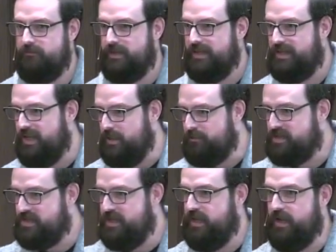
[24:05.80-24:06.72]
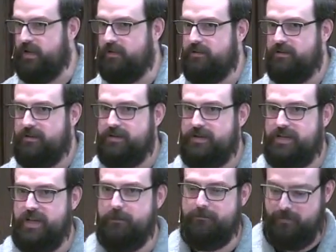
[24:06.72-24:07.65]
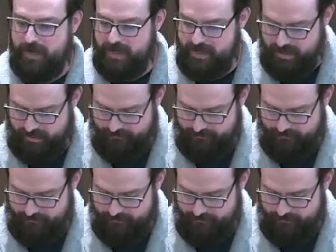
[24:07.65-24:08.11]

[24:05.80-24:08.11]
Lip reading: Keep seeking, keep finding.